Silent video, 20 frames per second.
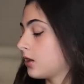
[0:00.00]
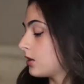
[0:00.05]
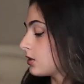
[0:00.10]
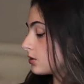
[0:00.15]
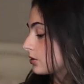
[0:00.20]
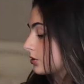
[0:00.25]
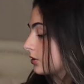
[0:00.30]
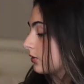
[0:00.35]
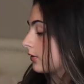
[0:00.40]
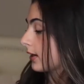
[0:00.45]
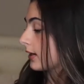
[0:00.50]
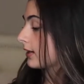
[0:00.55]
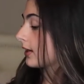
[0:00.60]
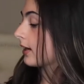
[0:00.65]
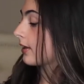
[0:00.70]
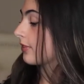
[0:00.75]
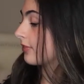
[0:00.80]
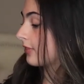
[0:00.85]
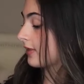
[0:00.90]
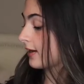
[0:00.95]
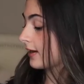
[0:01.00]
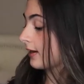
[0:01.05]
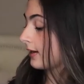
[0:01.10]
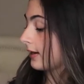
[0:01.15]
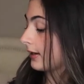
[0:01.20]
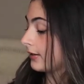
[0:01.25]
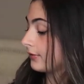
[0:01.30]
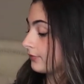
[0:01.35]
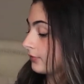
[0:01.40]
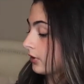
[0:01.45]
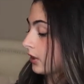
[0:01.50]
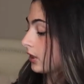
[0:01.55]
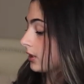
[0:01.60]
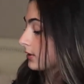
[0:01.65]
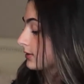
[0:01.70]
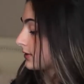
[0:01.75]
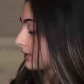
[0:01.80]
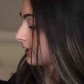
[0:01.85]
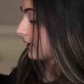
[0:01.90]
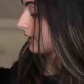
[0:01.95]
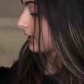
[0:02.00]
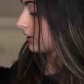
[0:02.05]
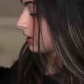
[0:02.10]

So I got that at Ross, and I